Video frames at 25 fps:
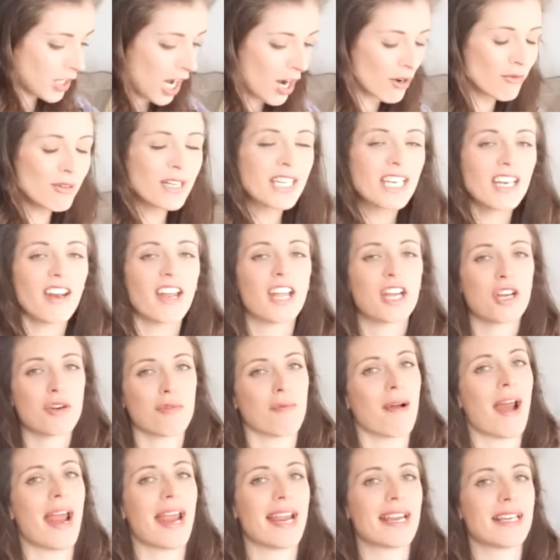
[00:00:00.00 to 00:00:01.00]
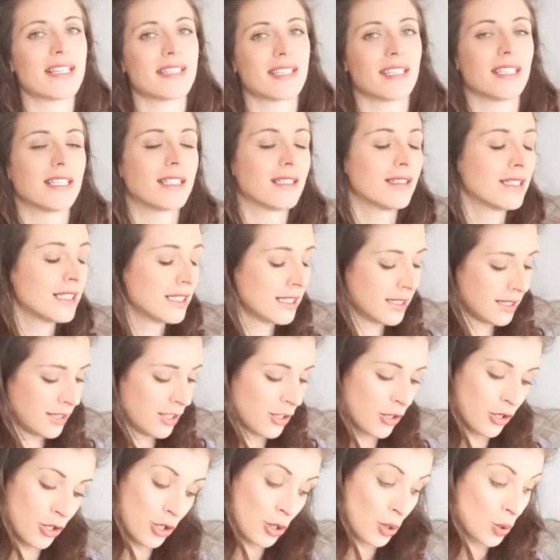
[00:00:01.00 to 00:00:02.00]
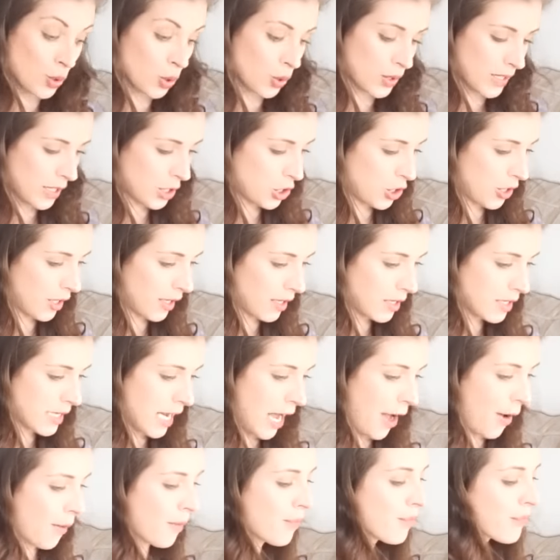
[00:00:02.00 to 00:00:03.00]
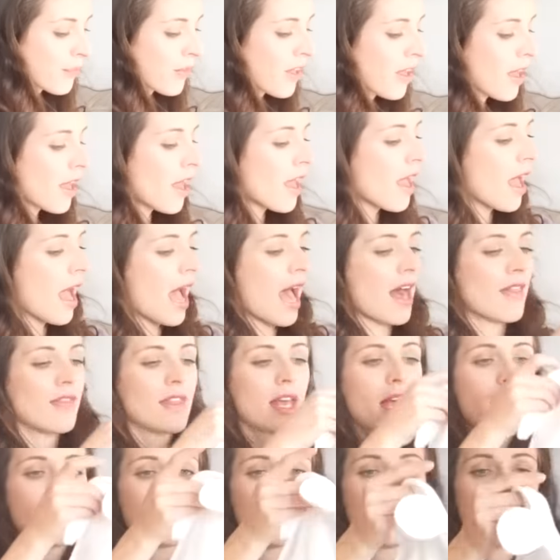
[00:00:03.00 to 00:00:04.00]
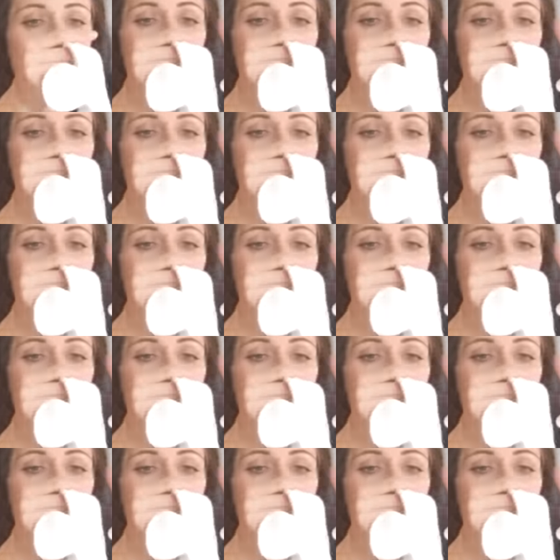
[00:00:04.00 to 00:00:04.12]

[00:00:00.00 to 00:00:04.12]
I really like greys and neutrals, as you can tell. And then